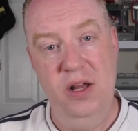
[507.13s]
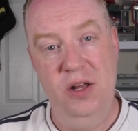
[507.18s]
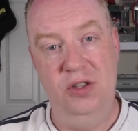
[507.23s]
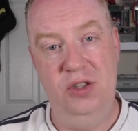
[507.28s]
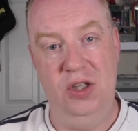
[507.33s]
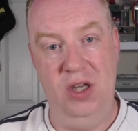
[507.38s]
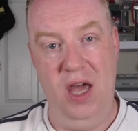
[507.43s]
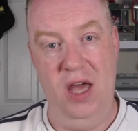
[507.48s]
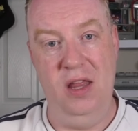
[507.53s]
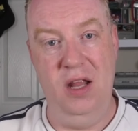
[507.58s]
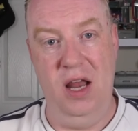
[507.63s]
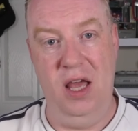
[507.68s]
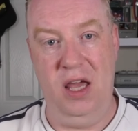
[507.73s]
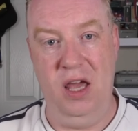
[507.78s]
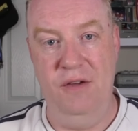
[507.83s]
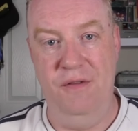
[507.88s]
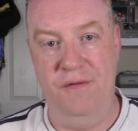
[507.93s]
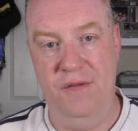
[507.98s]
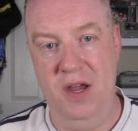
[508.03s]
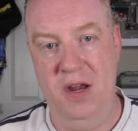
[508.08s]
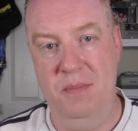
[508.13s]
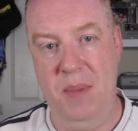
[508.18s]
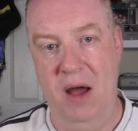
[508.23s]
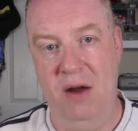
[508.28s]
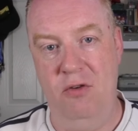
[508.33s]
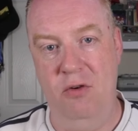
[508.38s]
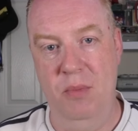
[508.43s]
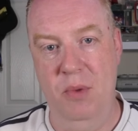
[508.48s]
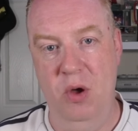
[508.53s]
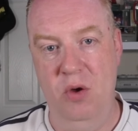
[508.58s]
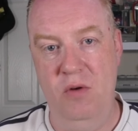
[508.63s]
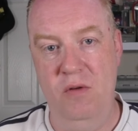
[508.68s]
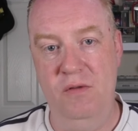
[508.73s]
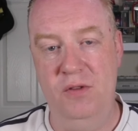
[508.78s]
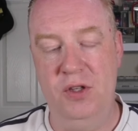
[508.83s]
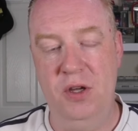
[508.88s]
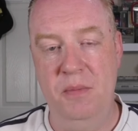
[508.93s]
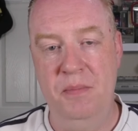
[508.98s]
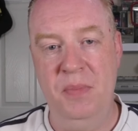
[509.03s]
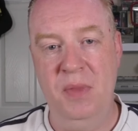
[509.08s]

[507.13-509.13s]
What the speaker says: to get the negative feedback removed.